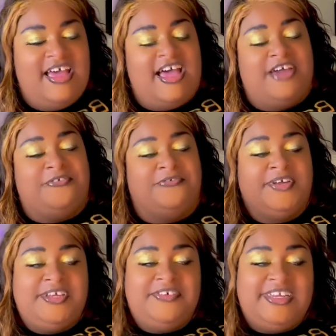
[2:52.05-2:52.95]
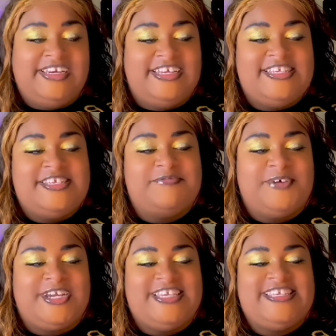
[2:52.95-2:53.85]
I really needed some more
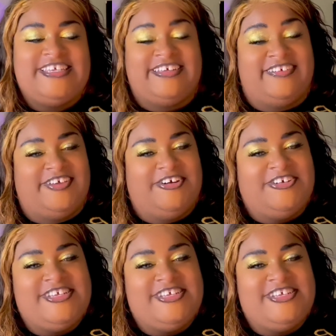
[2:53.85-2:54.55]
concealer though.